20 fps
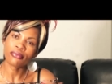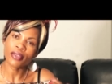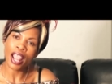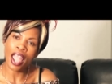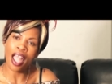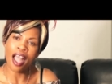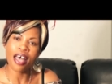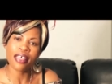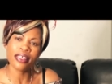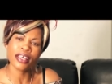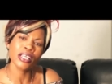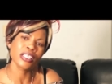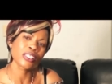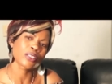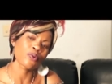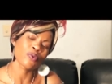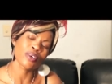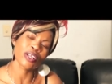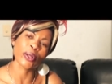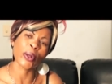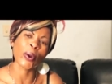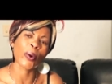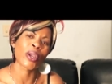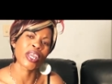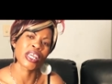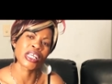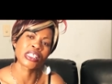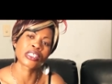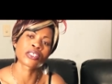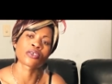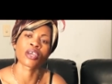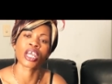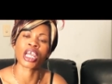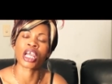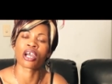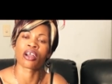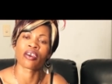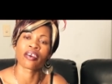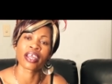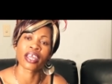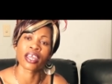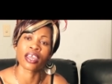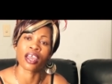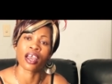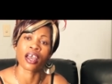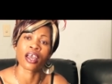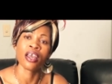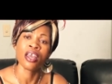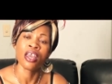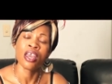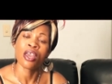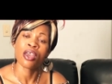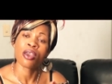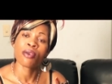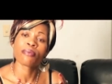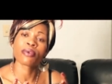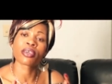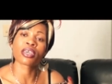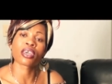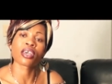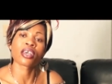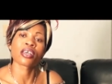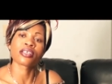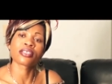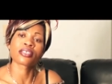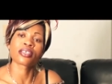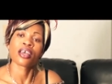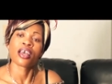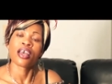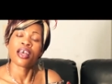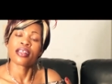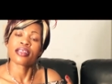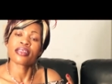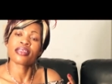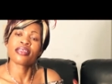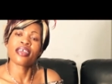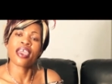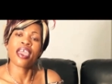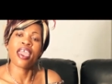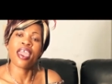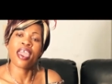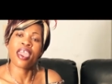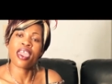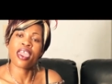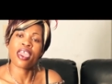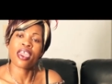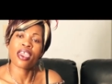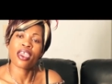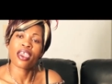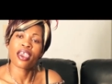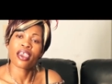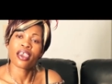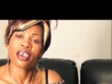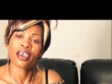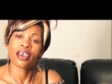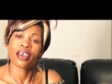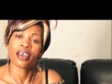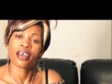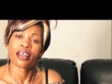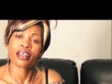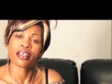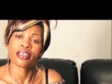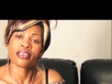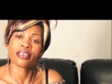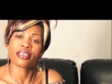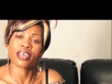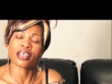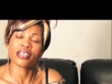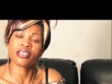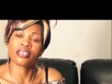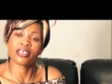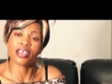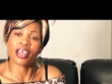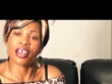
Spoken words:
Others will go into a career because they don't